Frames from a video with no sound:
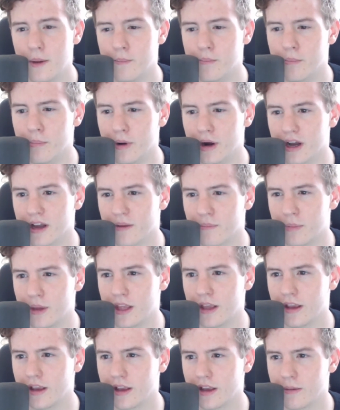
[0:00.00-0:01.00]
but
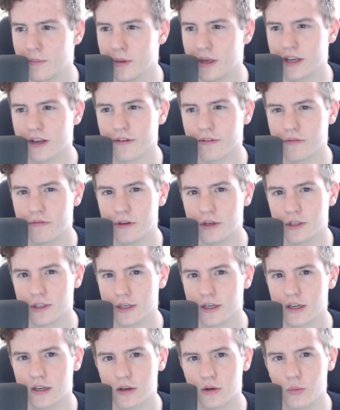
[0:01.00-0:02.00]
being
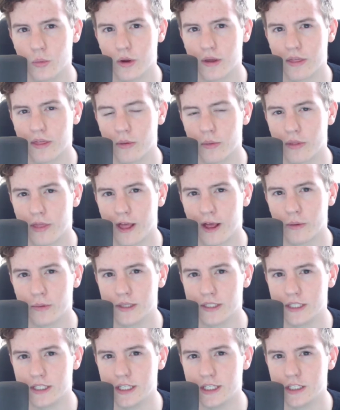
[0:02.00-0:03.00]
efficient with how
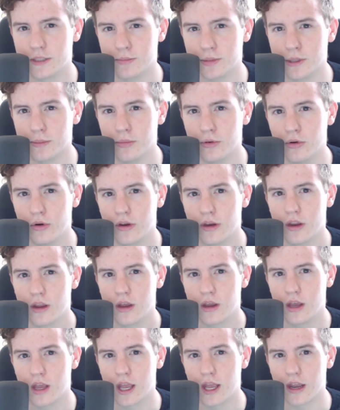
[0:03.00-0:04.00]
we teach people
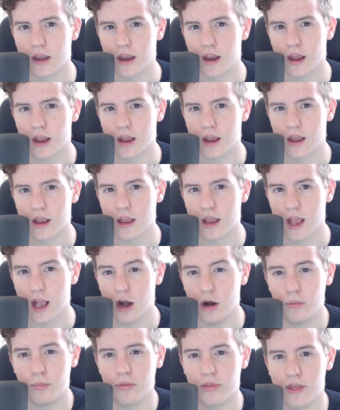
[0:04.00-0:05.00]
and
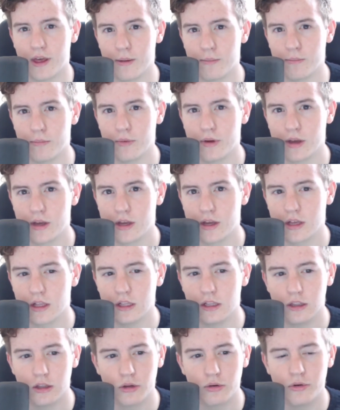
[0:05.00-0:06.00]
help them
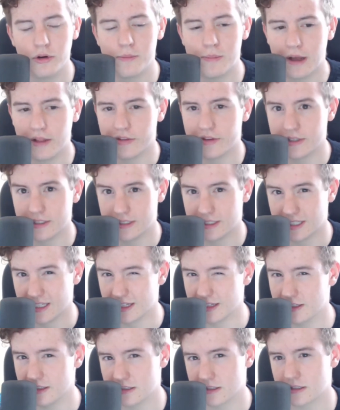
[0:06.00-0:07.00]
learn about these
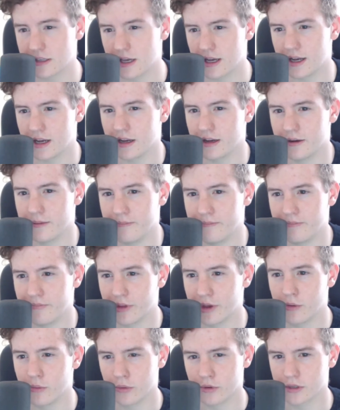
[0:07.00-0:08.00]
things
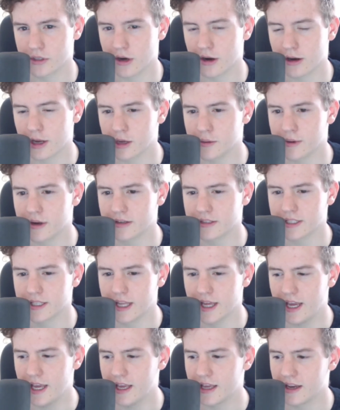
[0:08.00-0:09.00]
that we're talking about
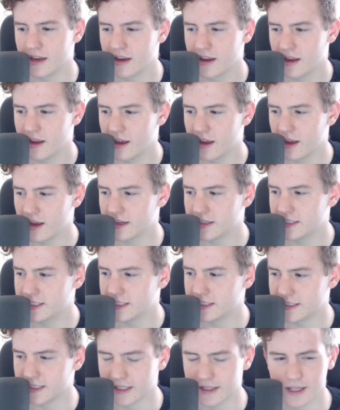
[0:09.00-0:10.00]
today and
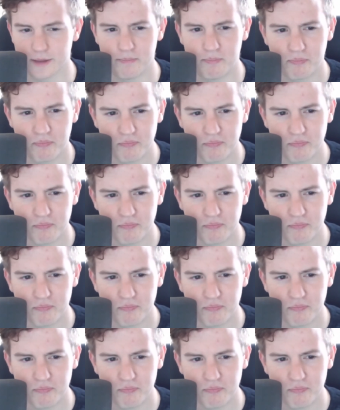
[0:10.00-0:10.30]
assisting them.